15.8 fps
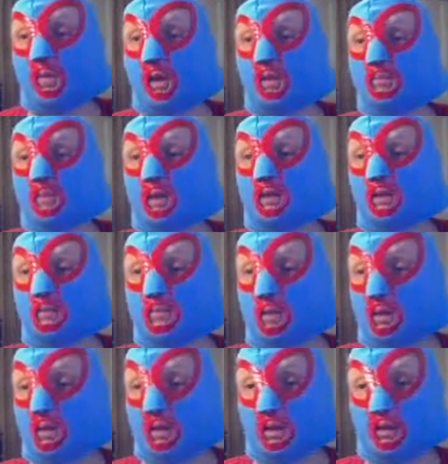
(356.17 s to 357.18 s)
well,
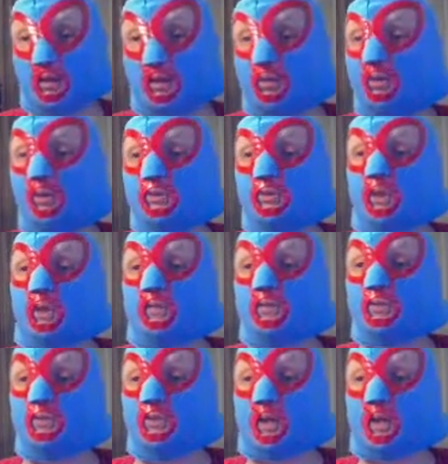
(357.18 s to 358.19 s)
Inmendham, you yourself have